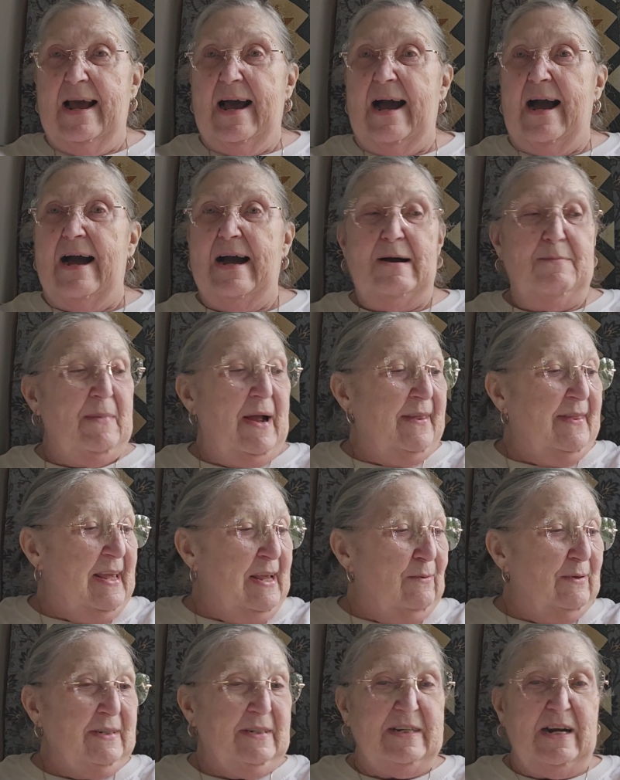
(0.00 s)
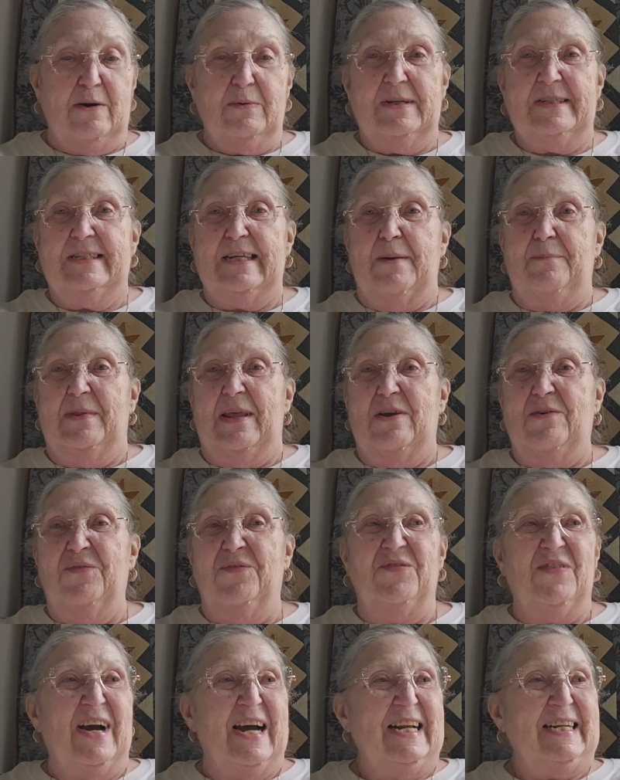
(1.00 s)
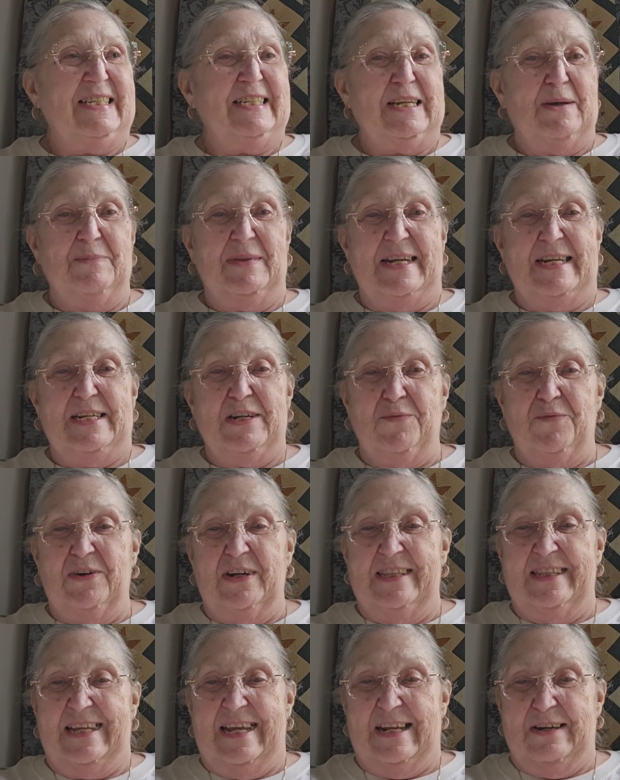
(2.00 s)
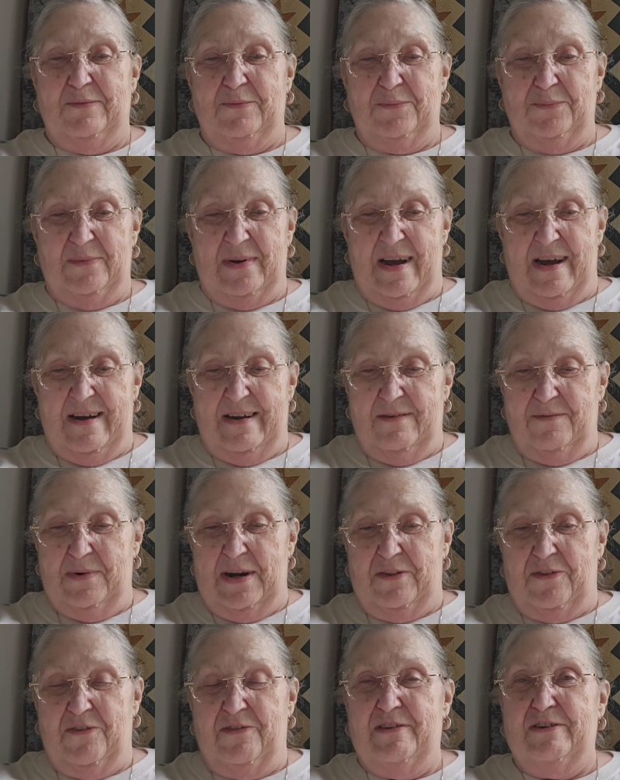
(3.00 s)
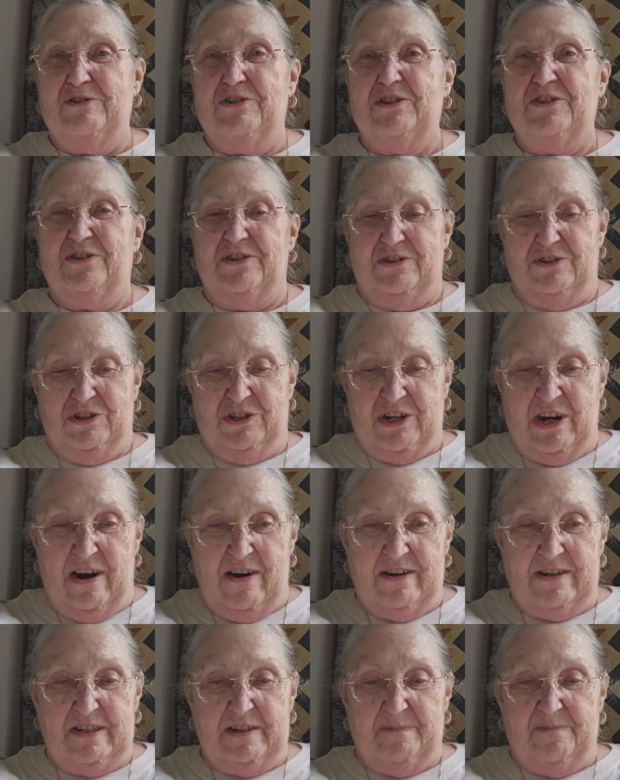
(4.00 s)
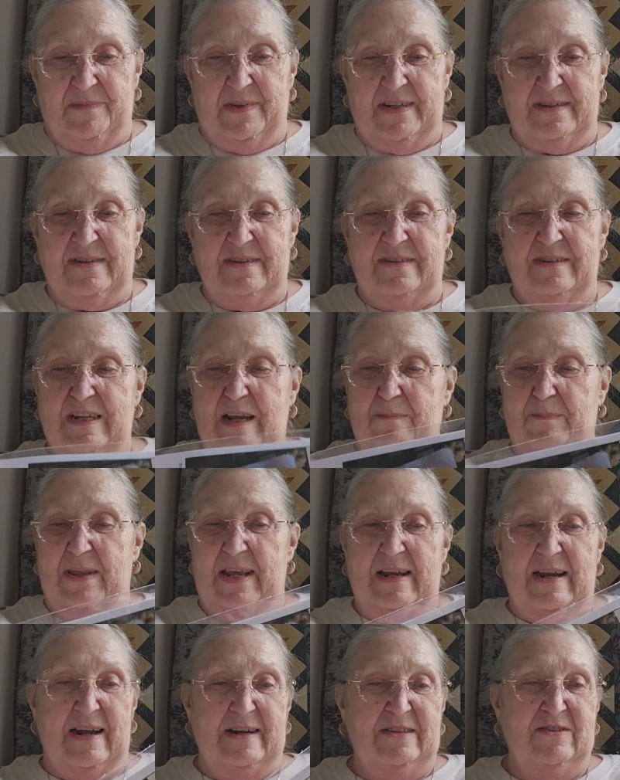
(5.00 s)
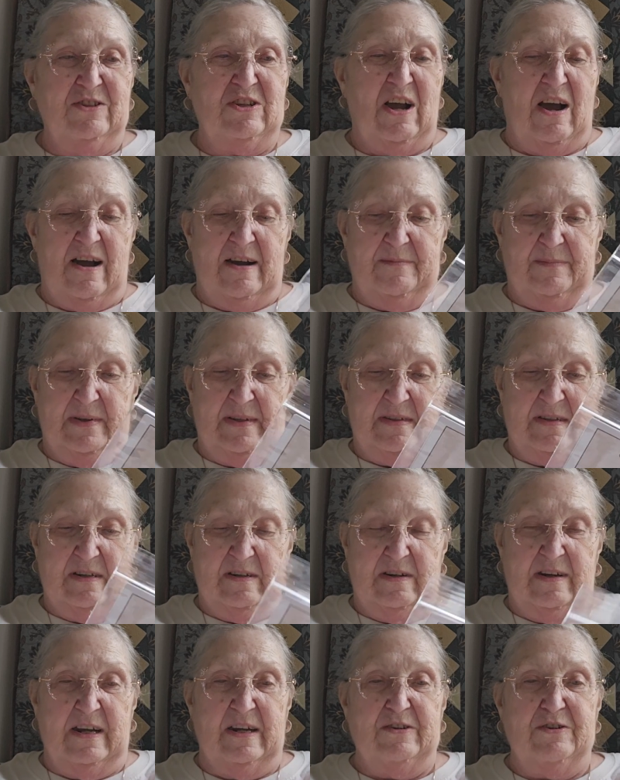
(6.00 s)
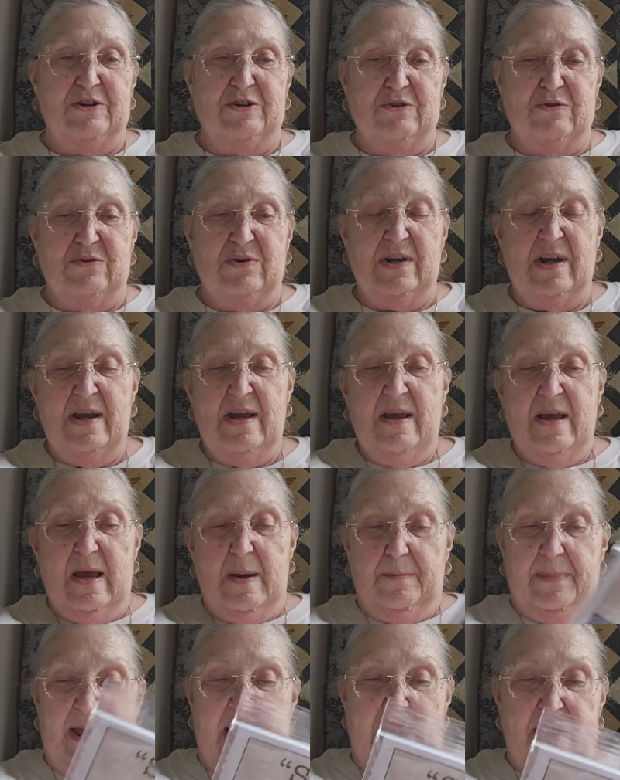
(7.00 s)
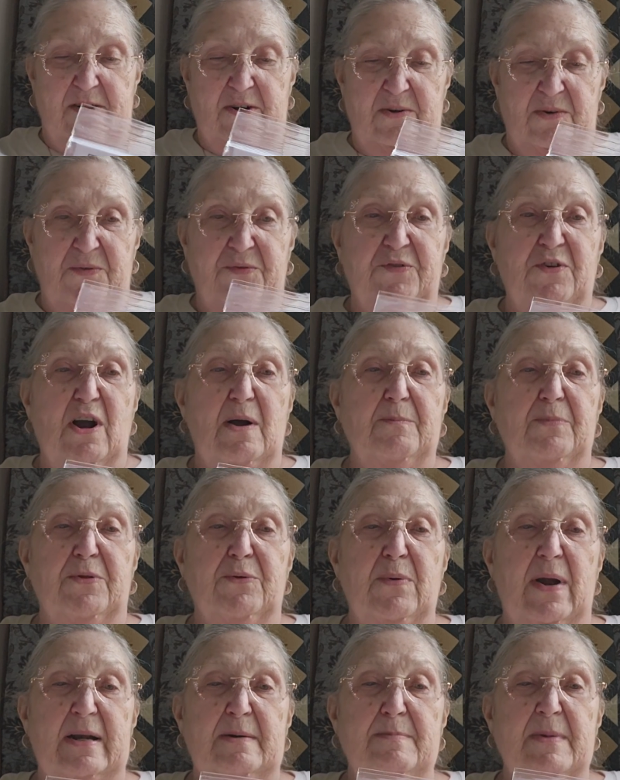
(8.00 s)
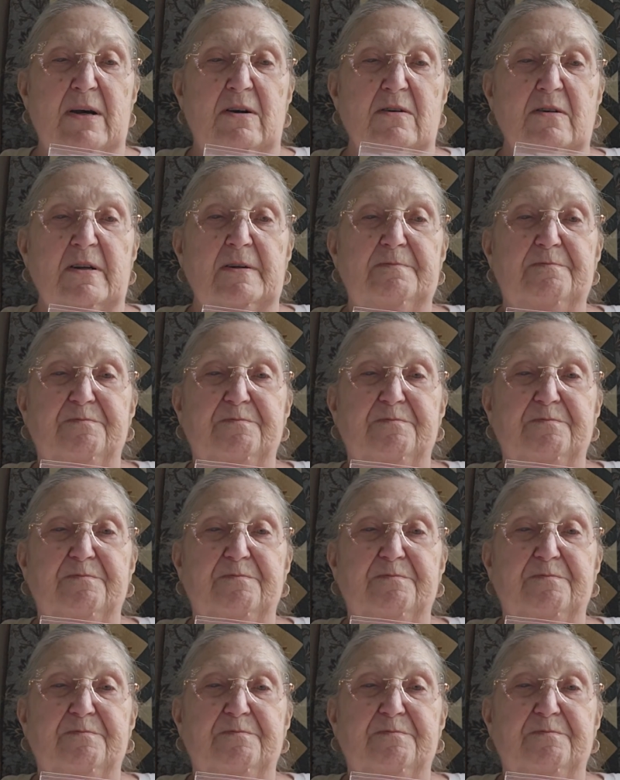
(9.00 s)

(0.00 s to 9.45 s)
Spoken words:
I think we'll start with something fun, something different than rather than just a chart. This is something I saw. It's a new pattern from Thread Milk.